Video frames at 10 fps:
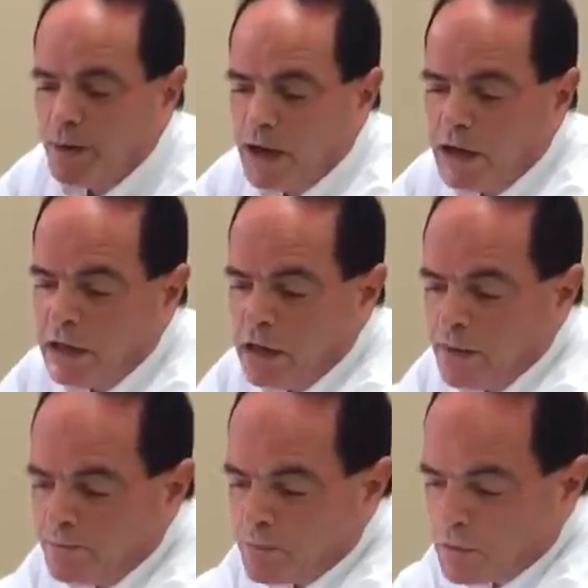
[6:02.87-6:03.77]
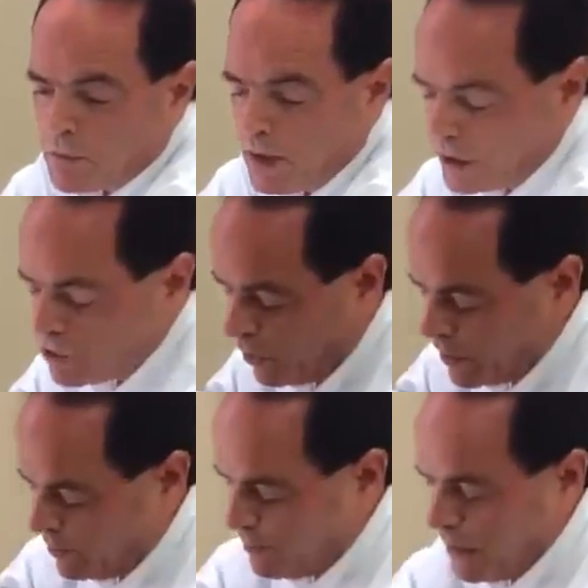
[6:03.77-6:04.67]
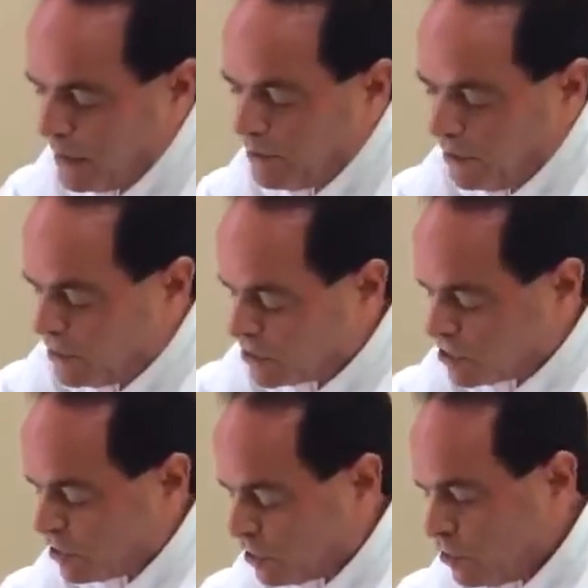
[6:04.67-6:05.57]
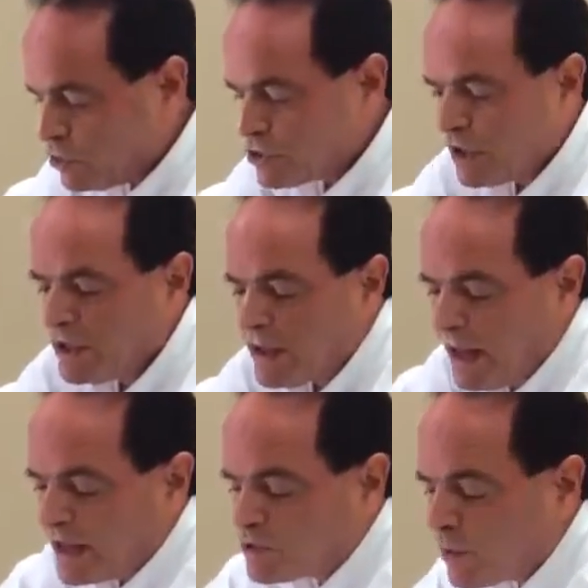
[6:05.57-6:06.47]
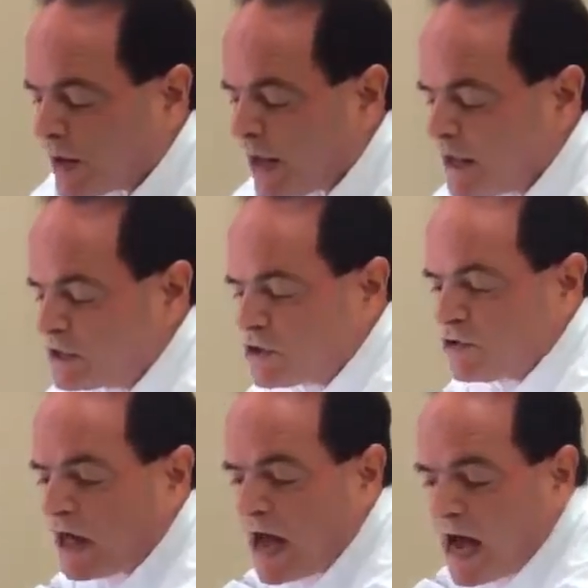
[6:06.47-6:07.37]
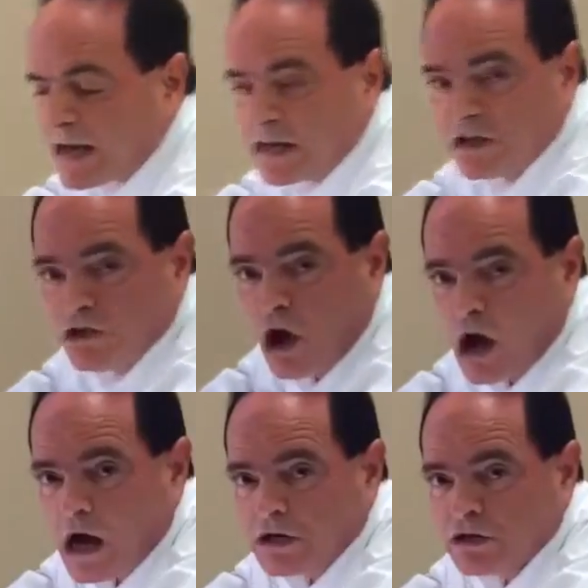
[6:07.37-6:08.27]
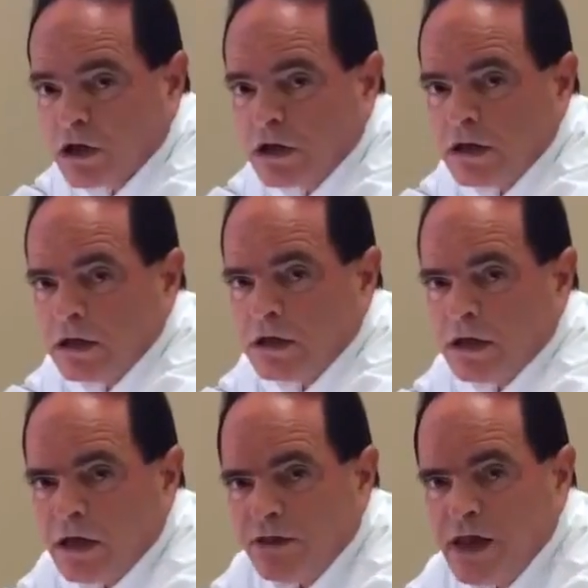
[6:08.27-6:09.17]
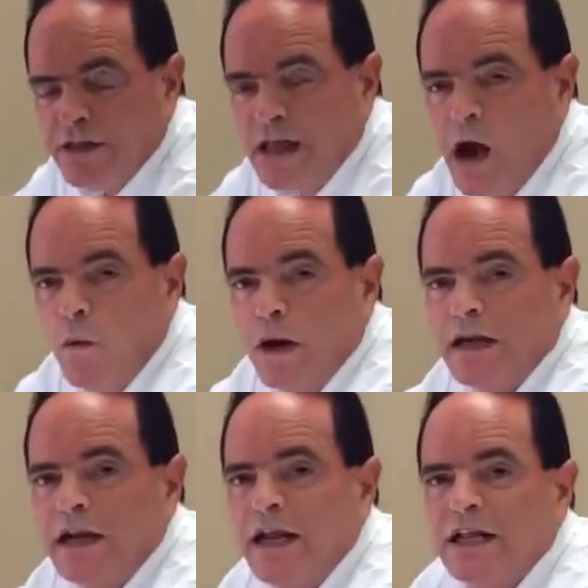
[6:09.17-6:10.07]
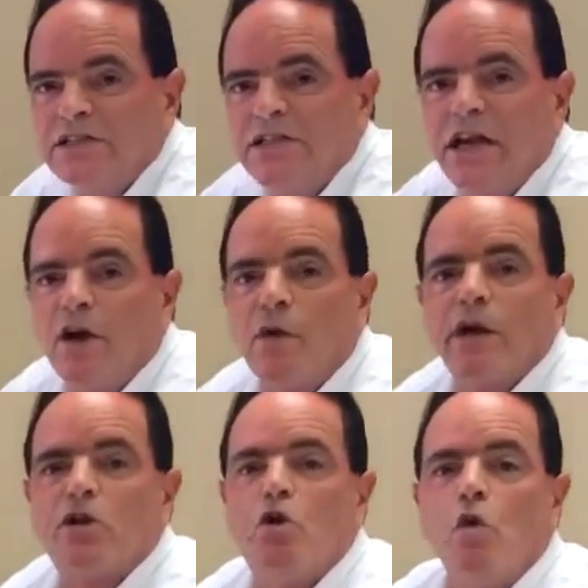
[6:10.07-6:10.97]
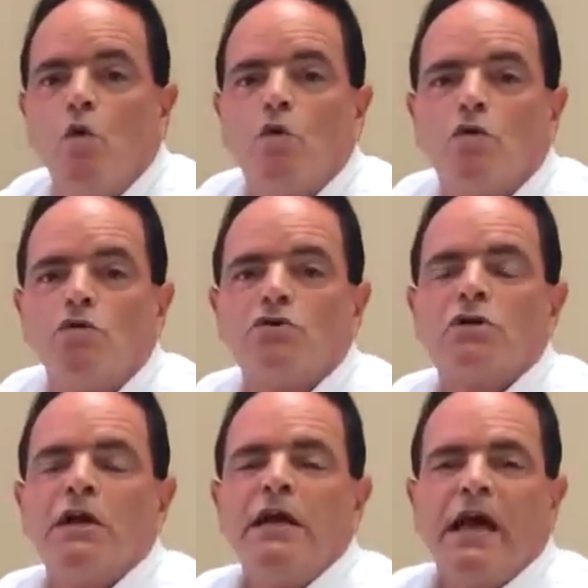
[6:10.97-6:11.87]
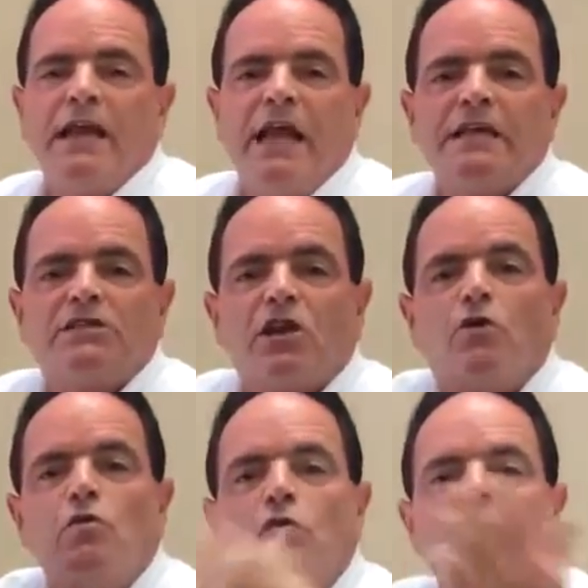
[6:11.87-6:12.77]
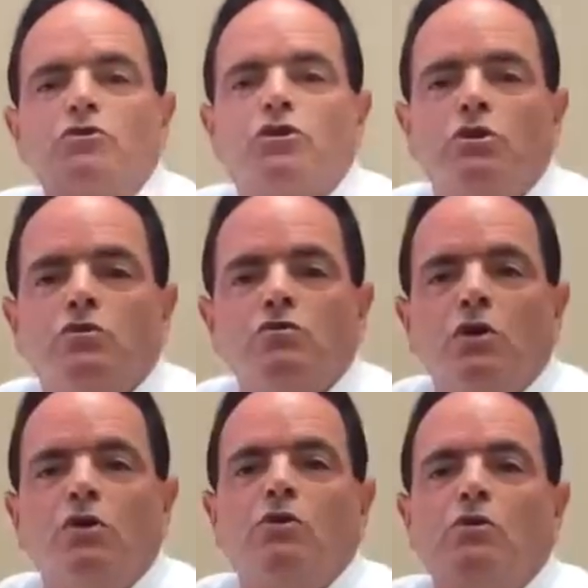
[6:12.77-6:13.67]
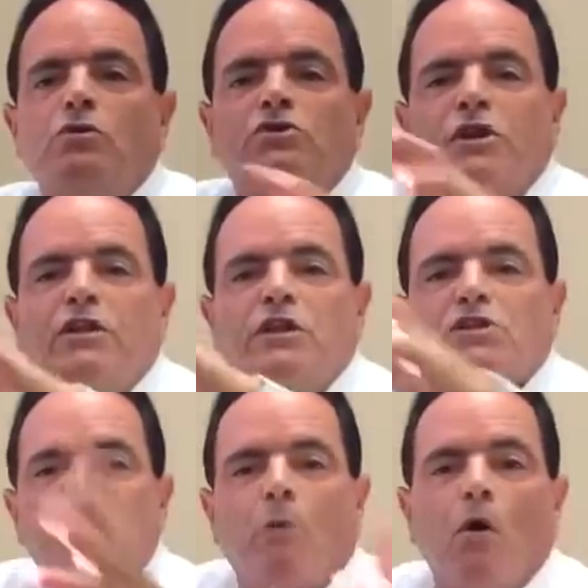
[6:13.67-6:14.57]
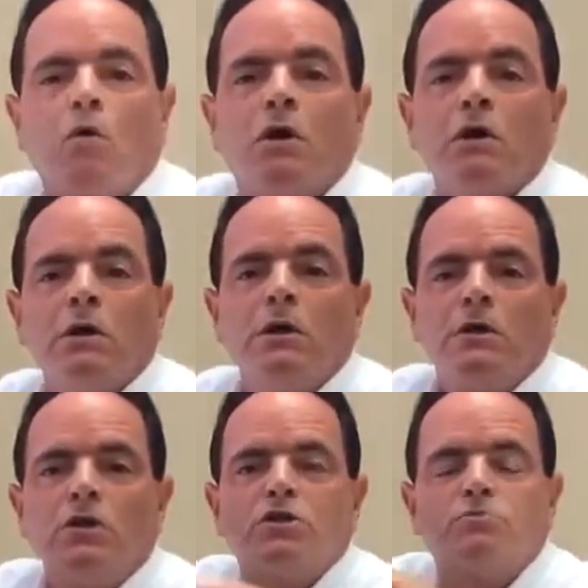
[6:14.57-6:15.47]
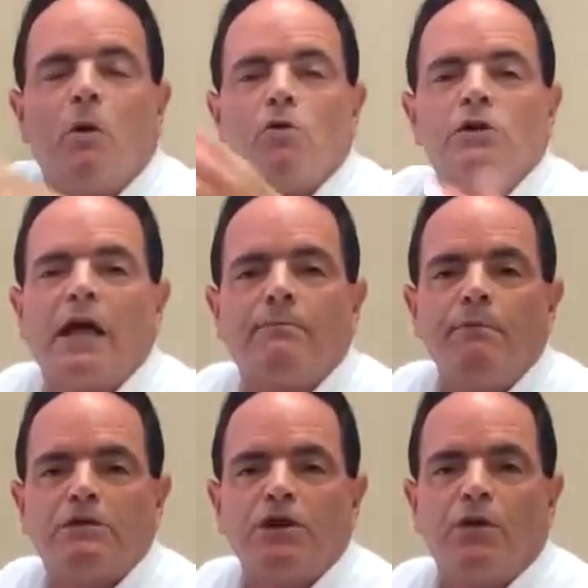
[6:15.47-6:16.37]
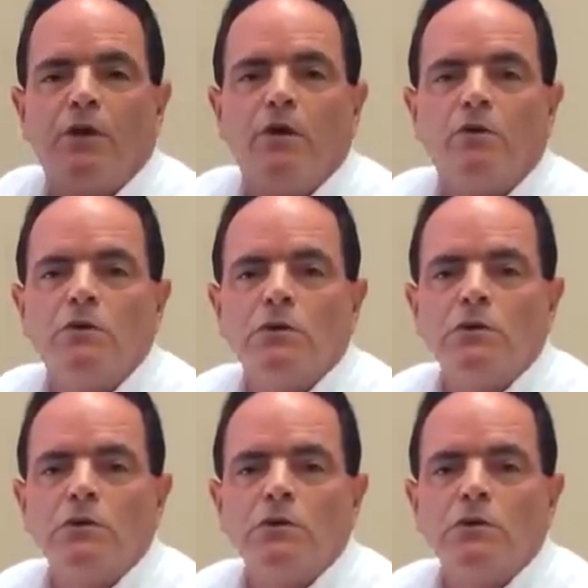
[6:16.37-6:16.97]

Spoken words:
to be the solution entering into the hot exhaust, that now when it hits the air, it cools, and as it cools, you see this smoke-like material.